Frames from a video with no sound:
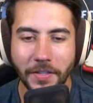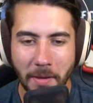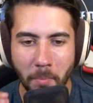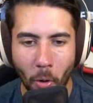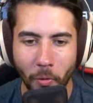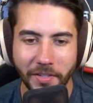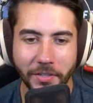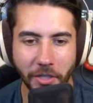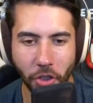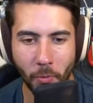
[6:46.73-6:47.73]
is a bold
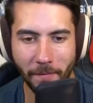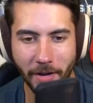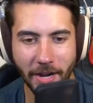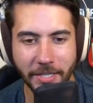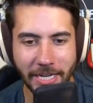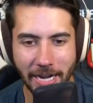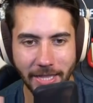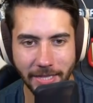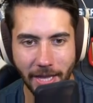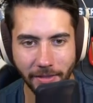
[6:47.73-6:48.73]
decision. We have not seen
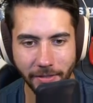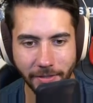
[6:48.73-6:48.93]
anything like this